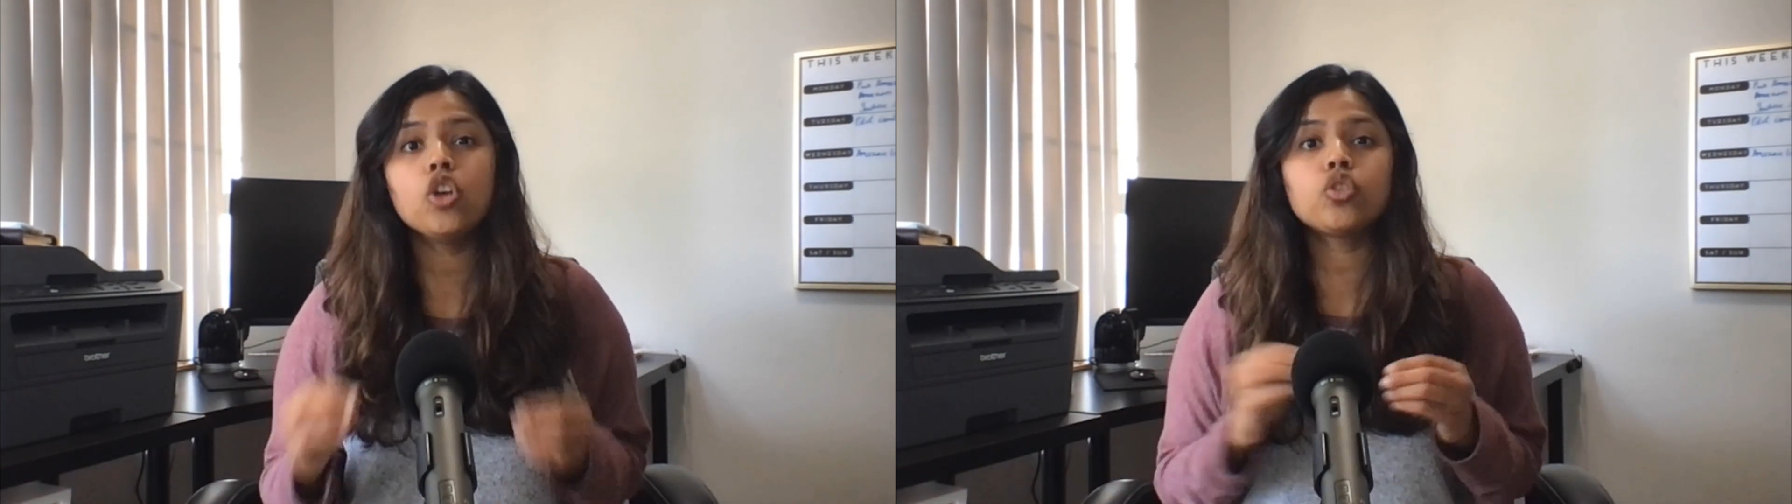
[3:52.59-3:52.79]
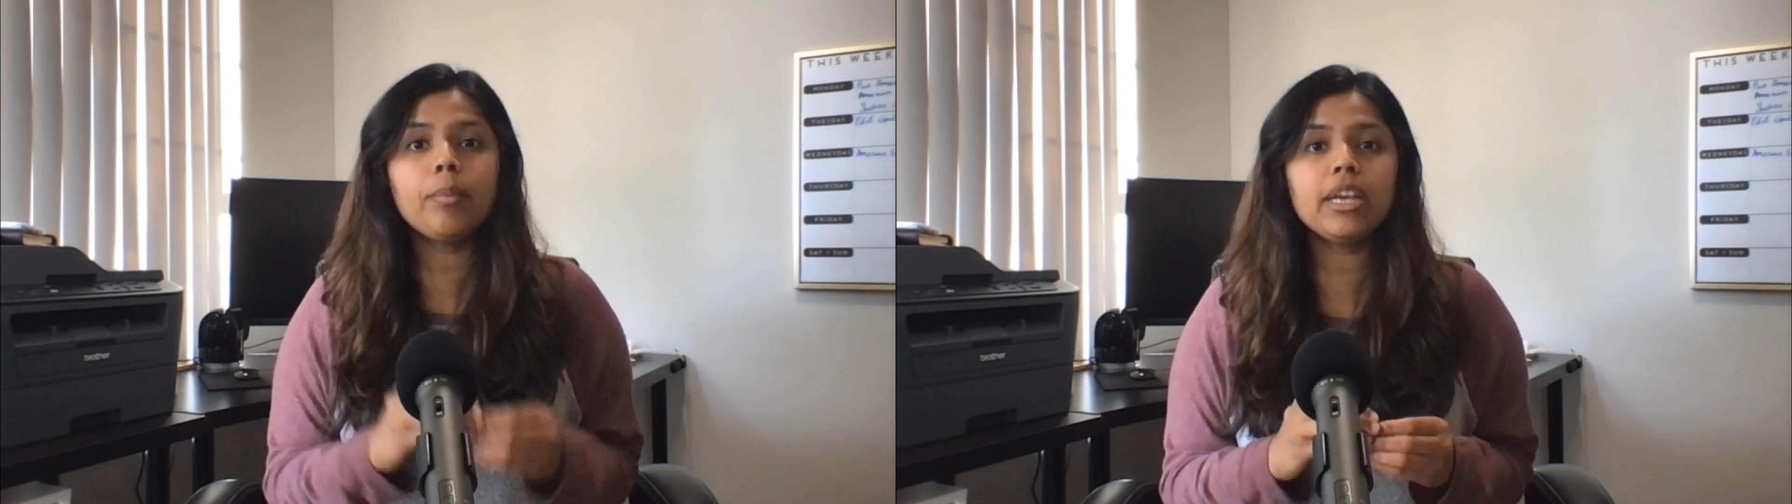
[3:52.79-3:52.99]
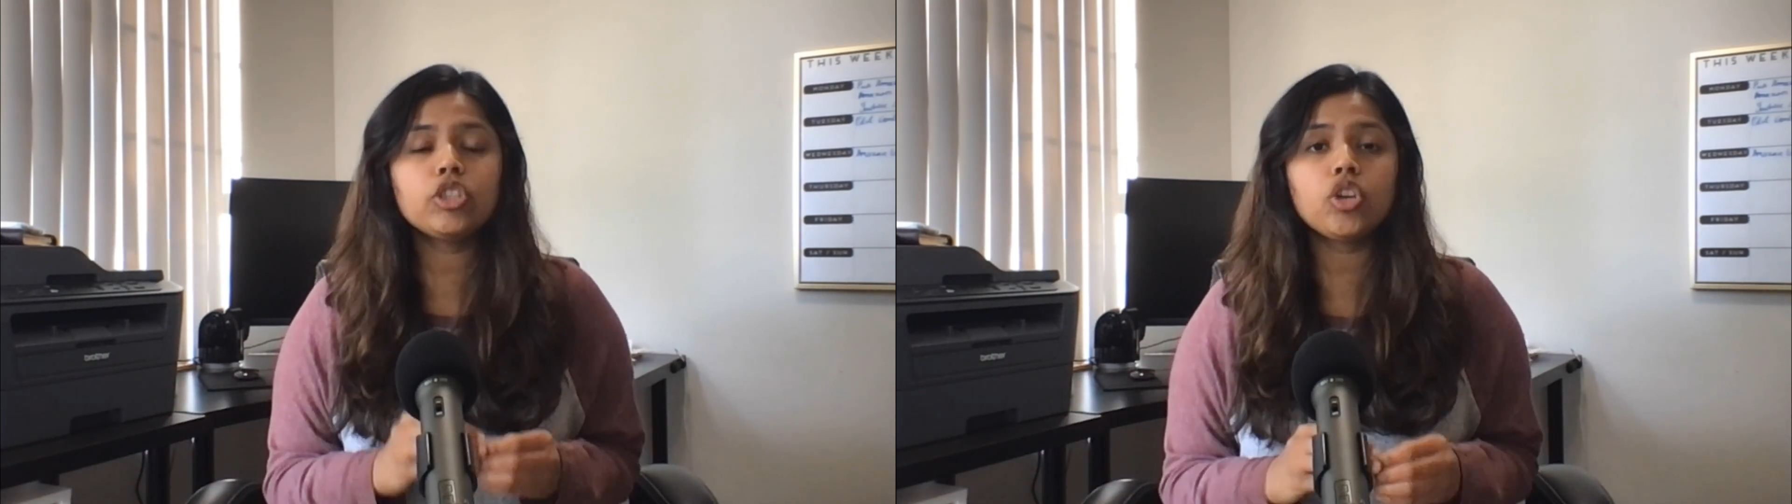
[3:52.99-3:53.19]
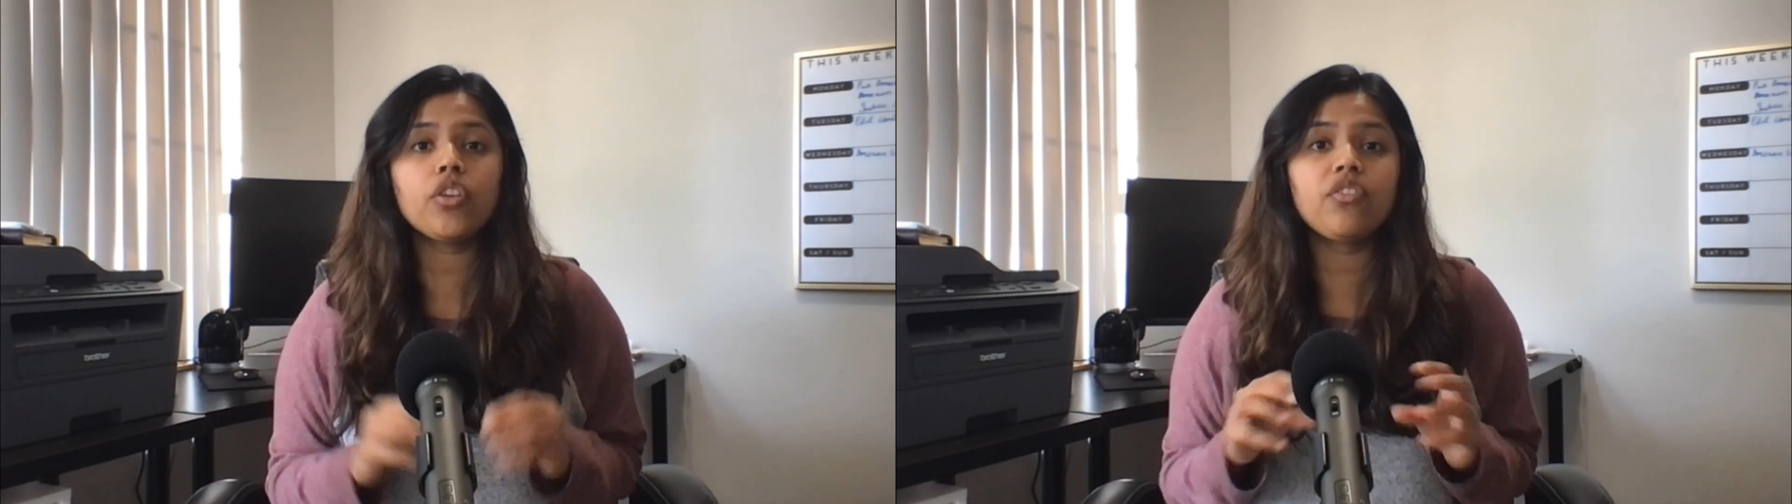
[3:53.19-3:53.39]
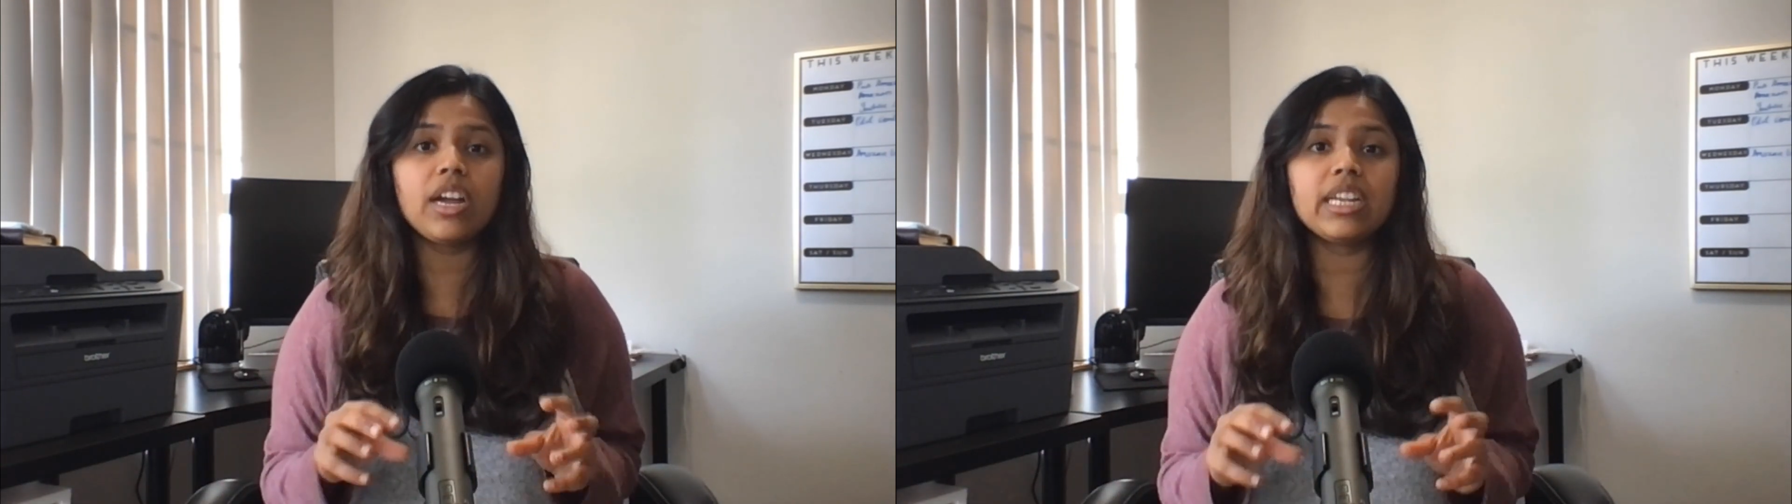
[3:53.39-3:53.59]
So make sure you're
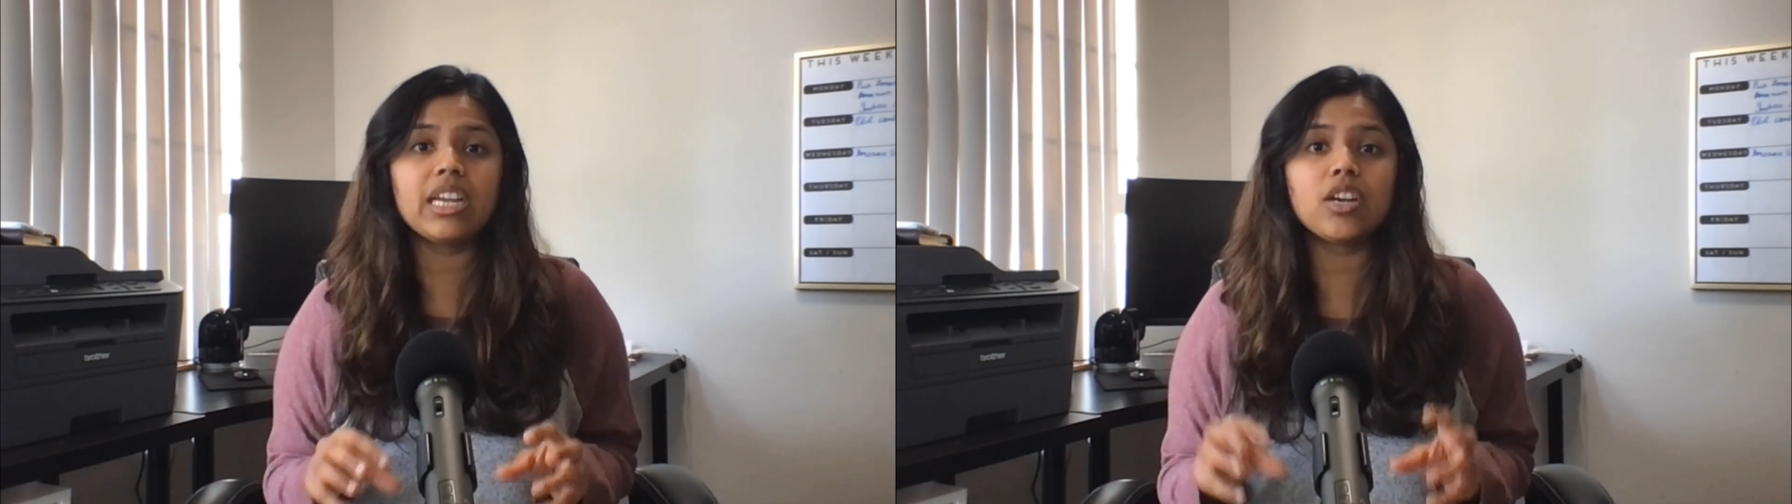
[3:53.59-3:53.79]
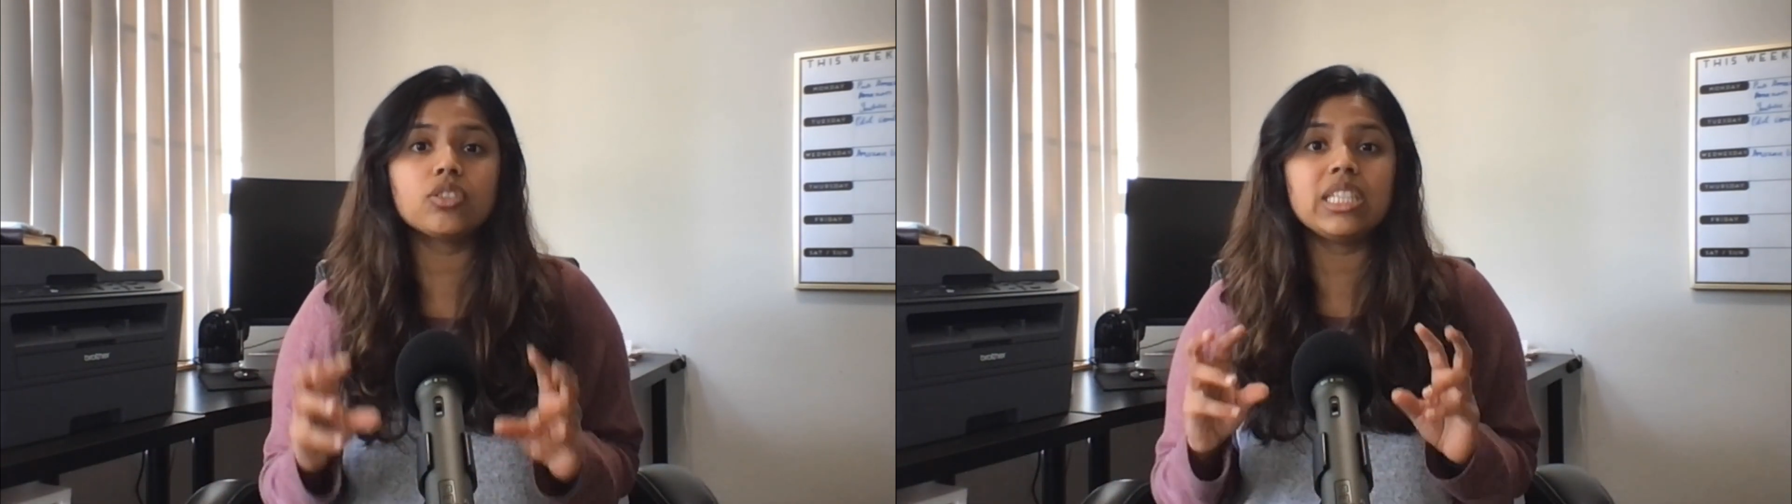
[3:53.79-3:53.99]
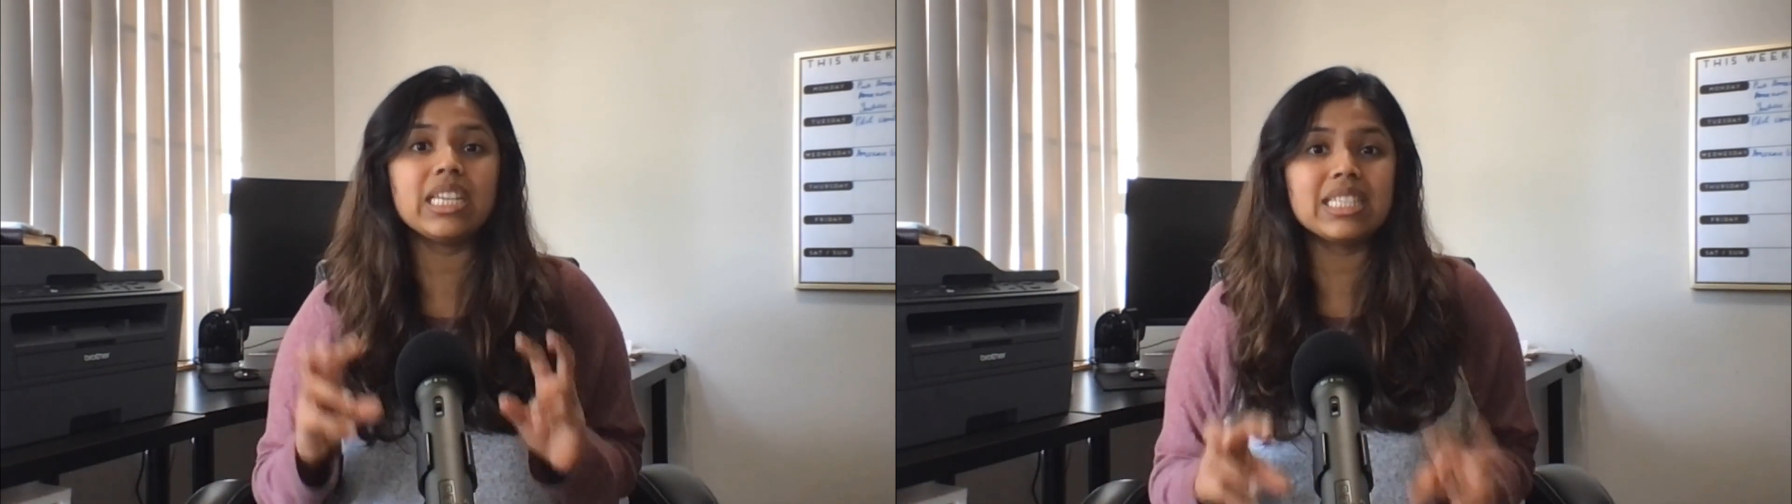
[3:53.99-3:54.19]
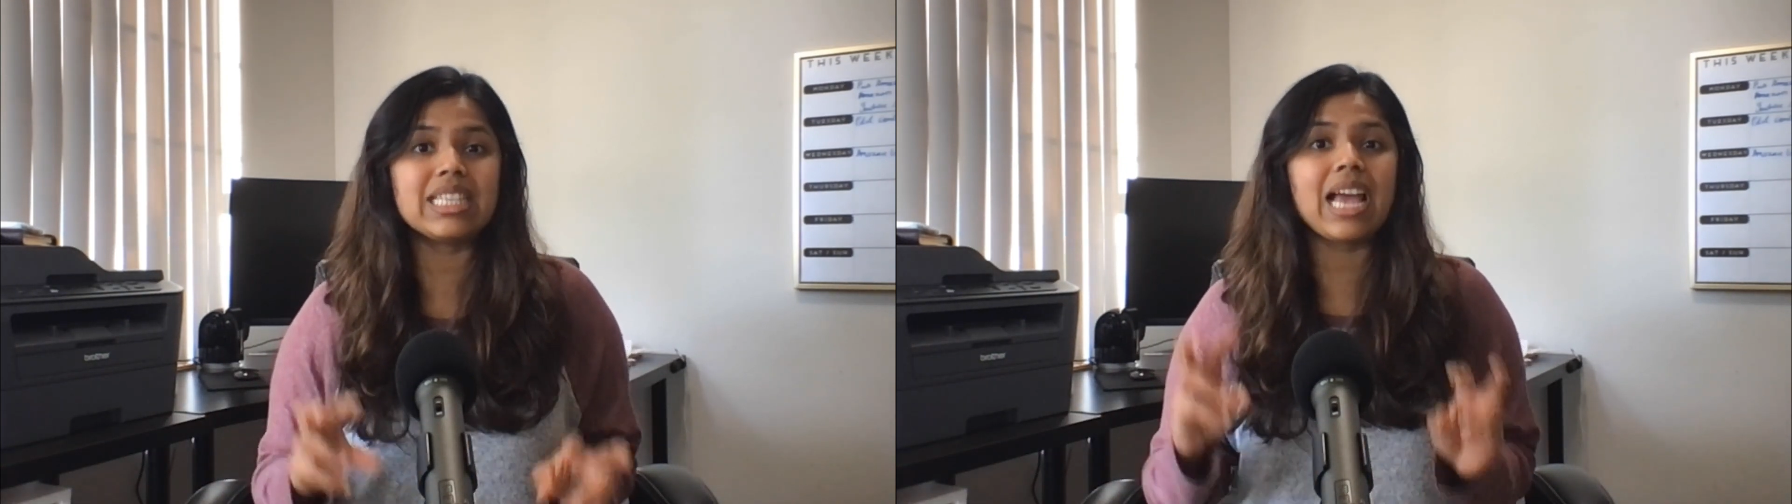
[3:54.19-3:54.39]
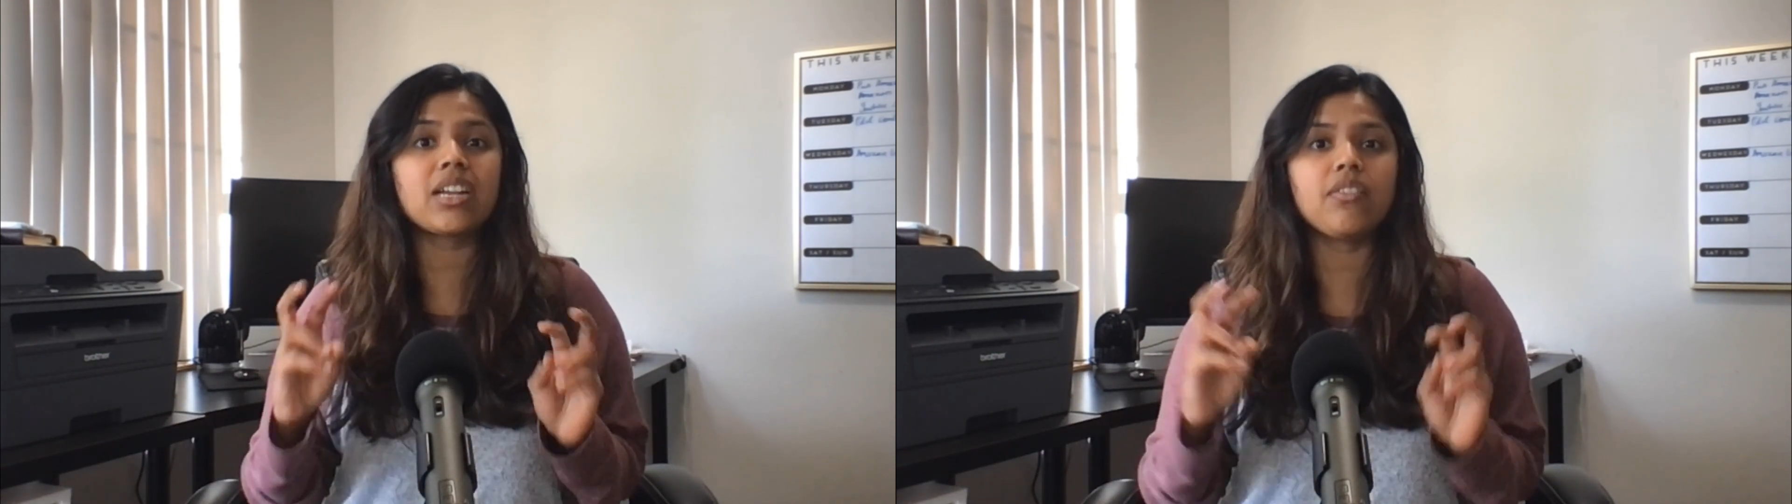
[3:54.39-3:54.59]
finding out the
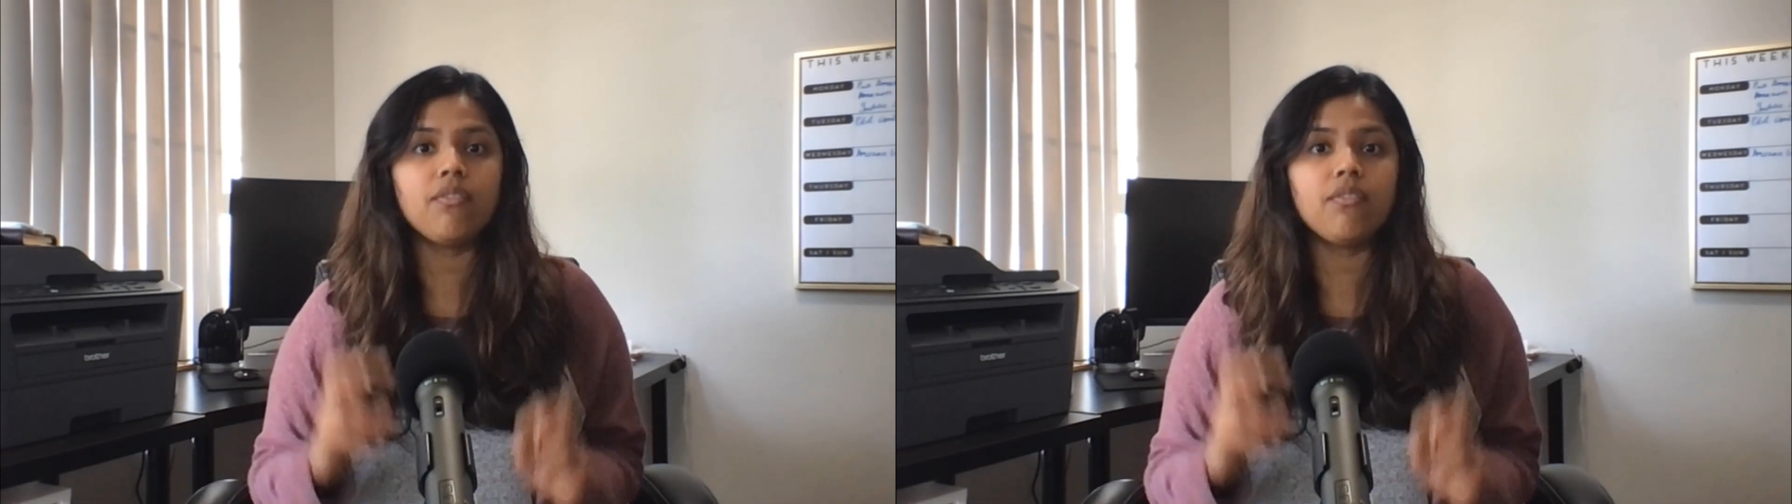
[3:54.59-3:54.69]
exact